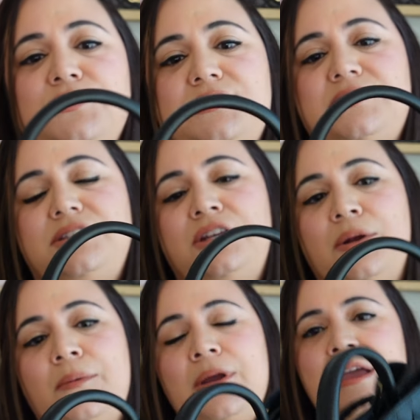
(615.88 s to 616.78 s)
just, you
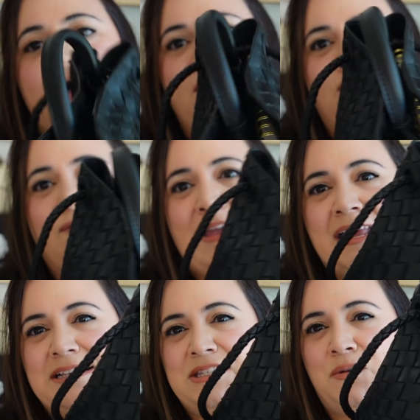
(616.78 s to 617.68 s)
know, in
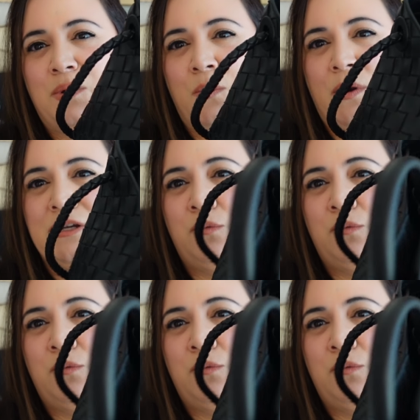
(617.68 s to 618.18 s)
case you were